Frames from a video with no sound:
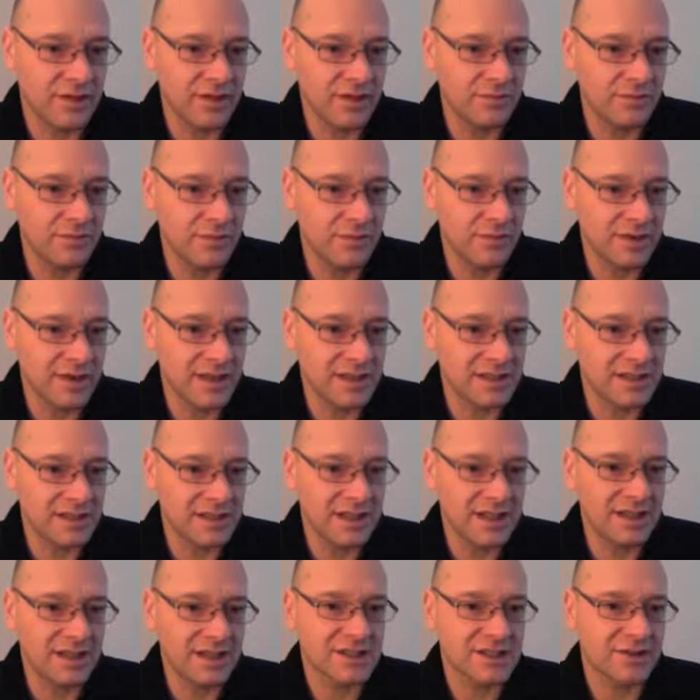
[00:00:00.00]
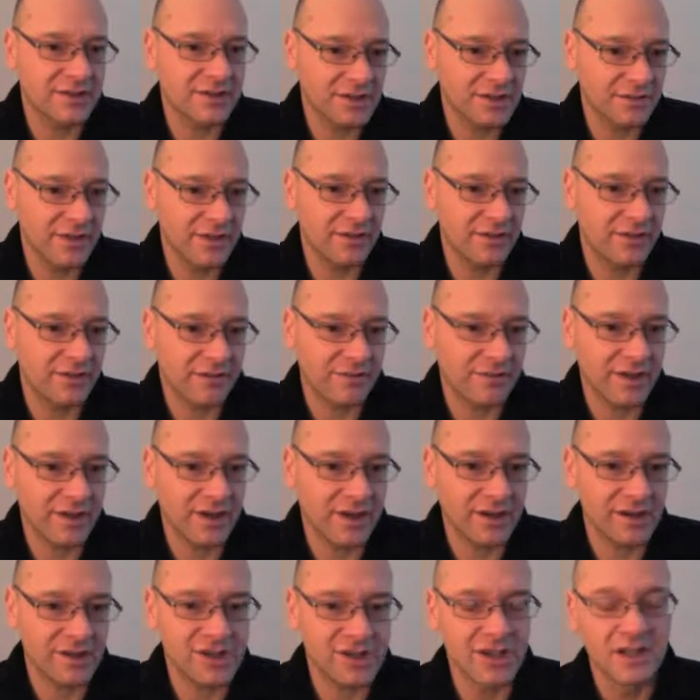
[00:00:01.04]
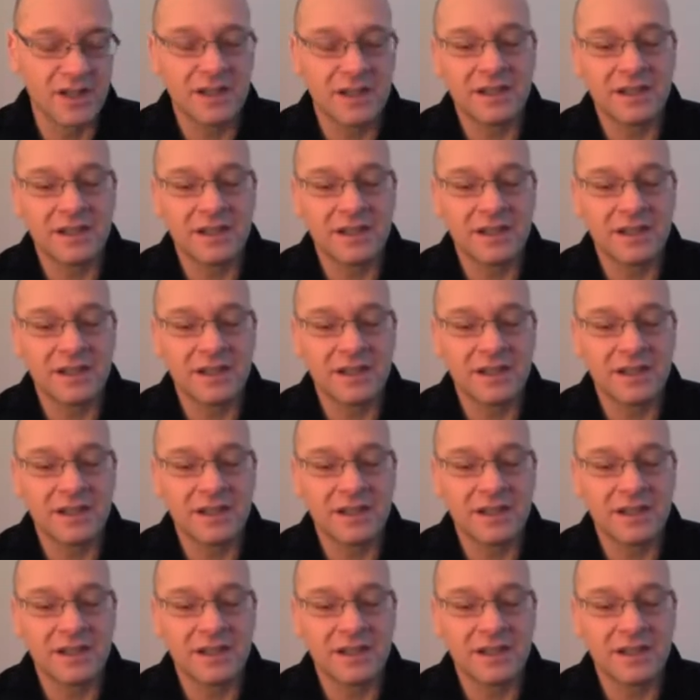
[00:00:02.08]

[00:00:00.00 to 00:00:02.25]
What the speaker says: more realistic, so it's a bit of a fudge.